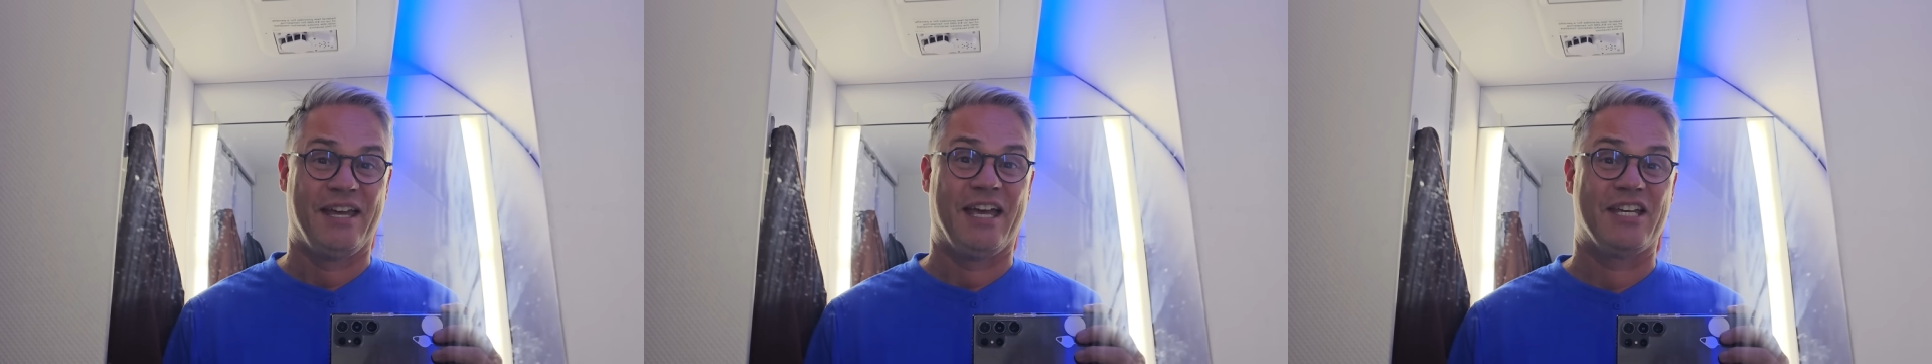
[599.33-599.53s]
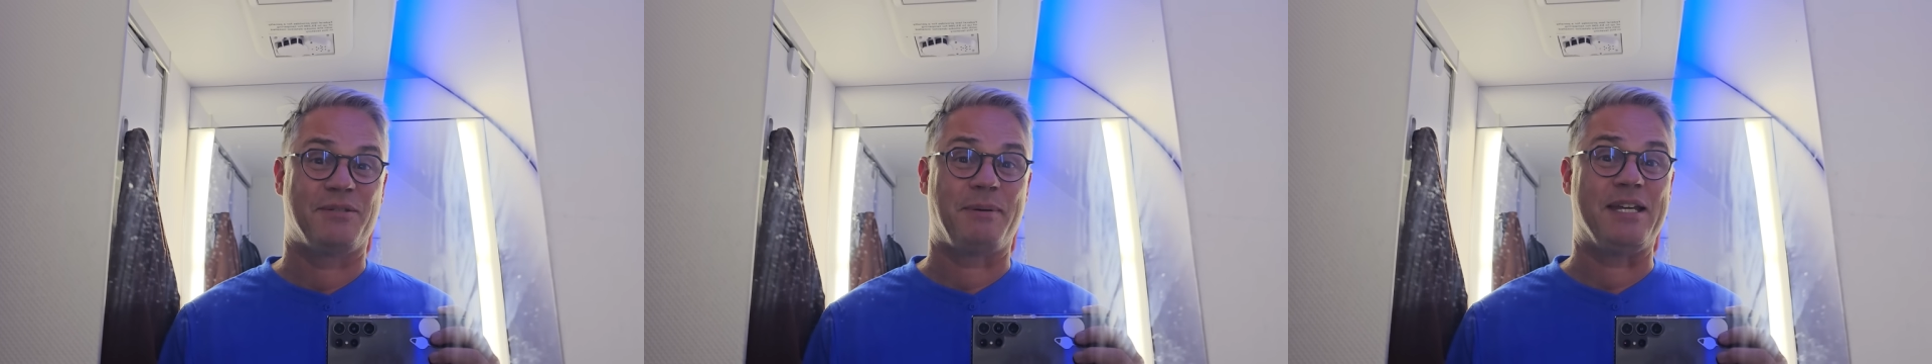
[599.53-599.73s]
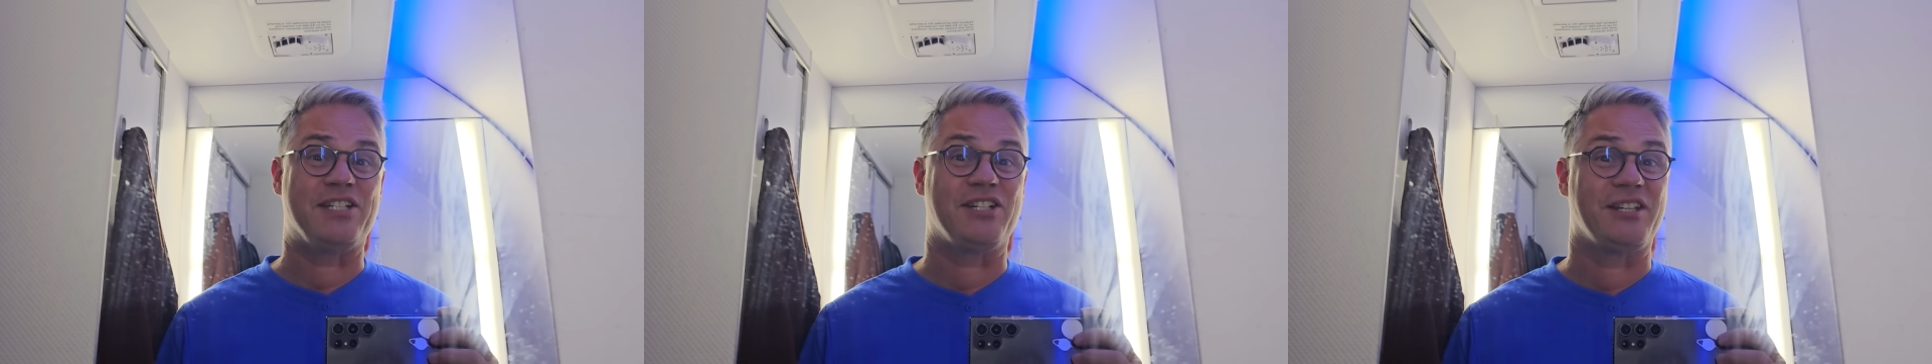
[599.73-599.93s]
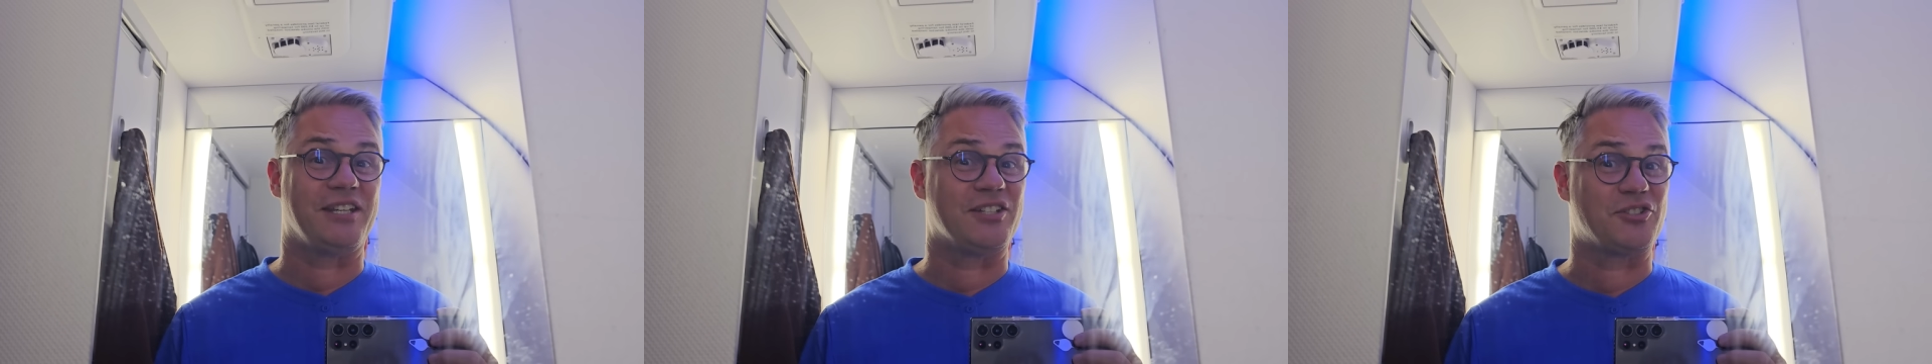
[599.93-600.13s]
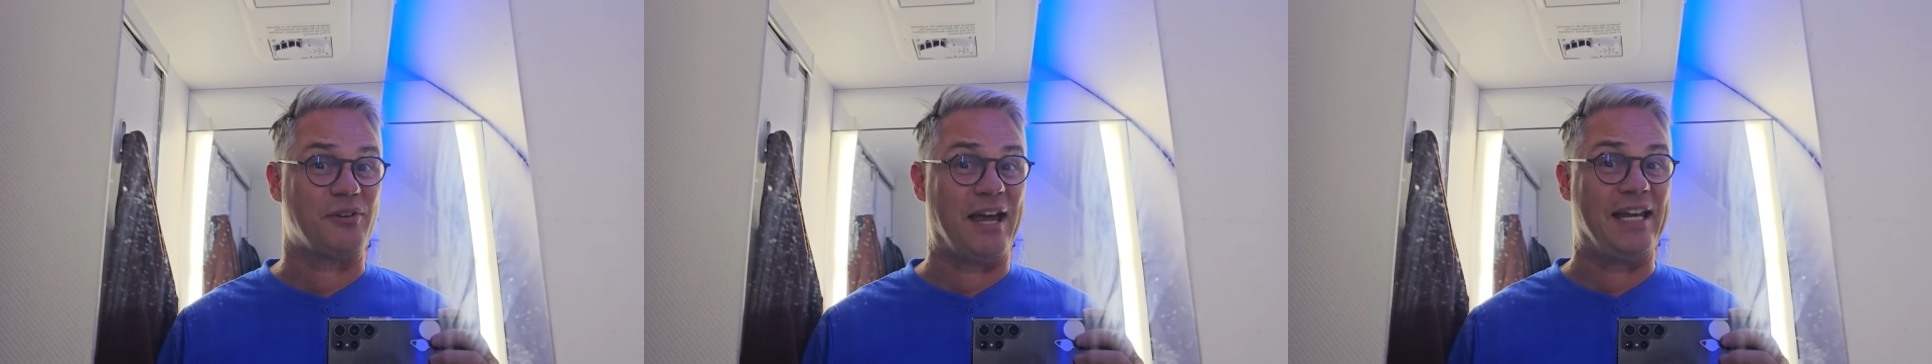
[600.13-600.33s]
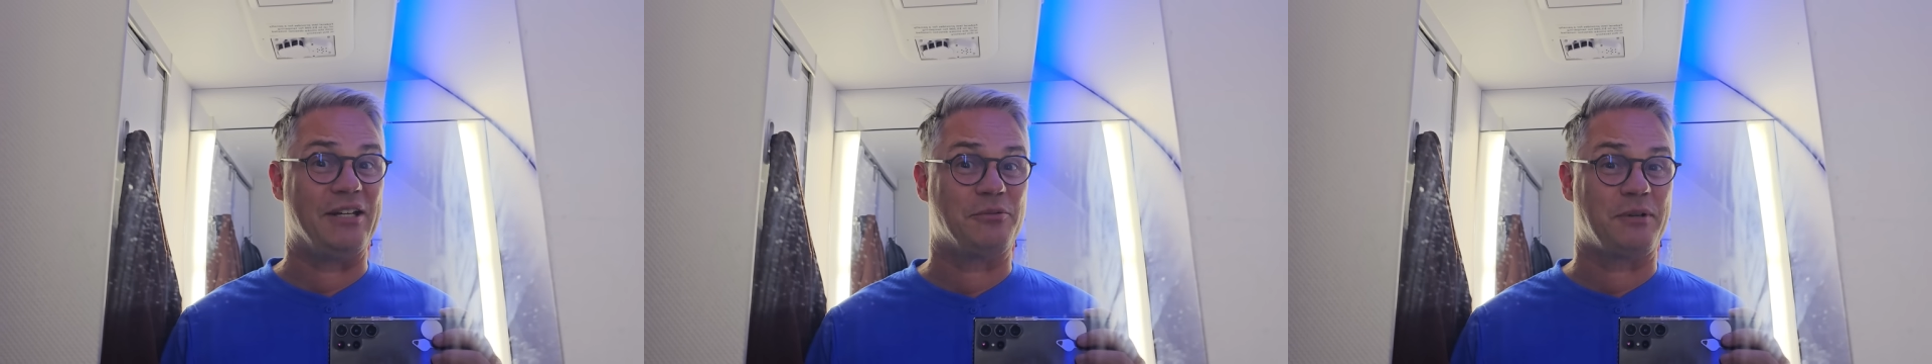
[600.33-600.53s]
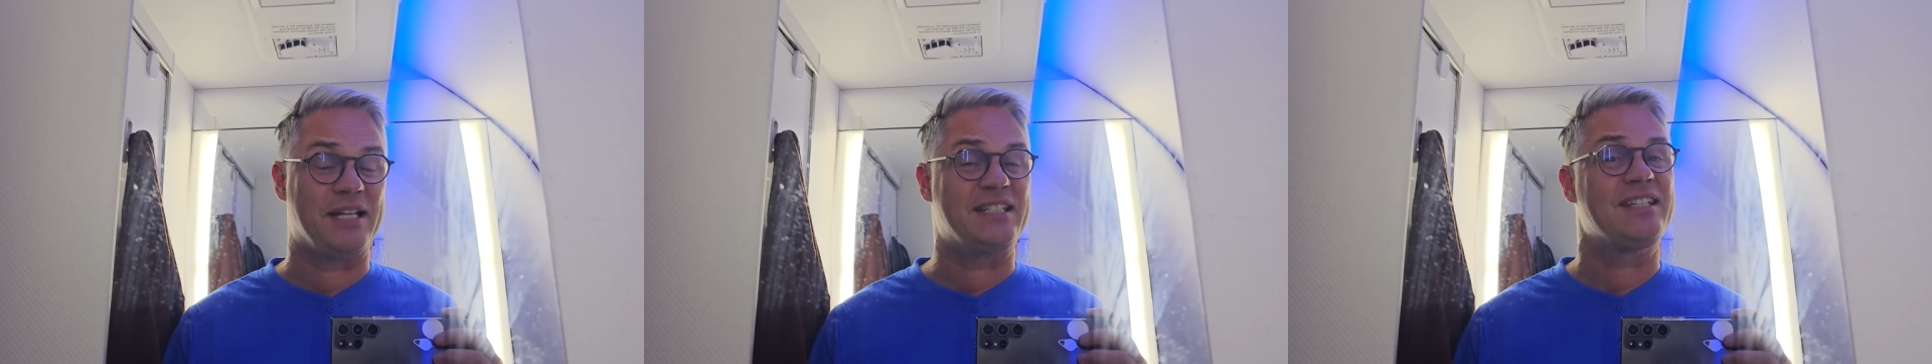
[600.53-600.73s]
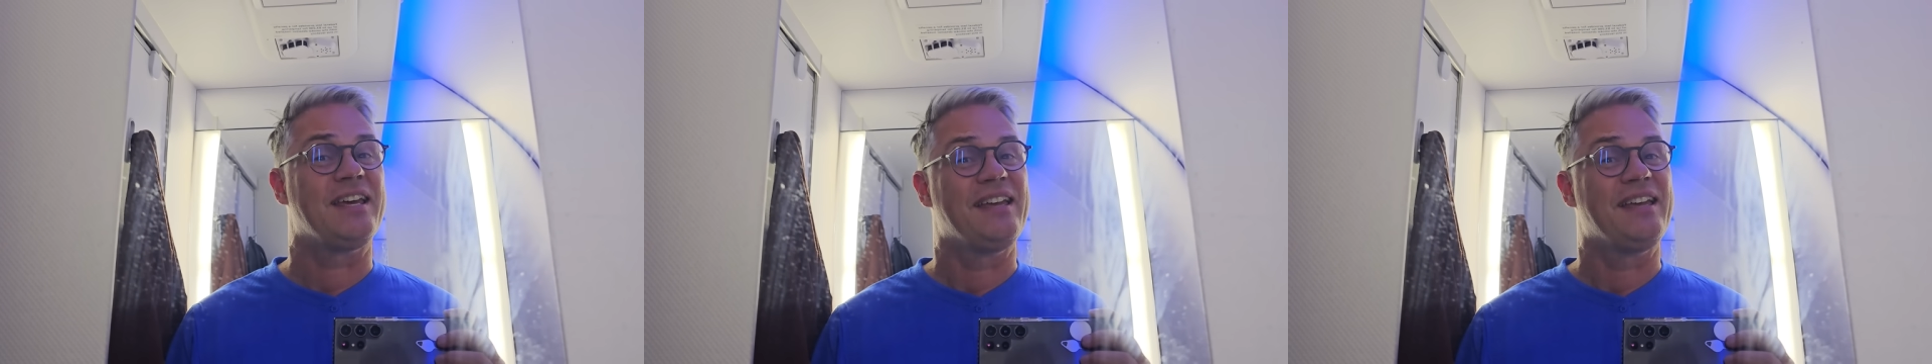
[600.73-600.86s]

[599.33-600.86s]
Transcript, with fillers: especially the Australian ones,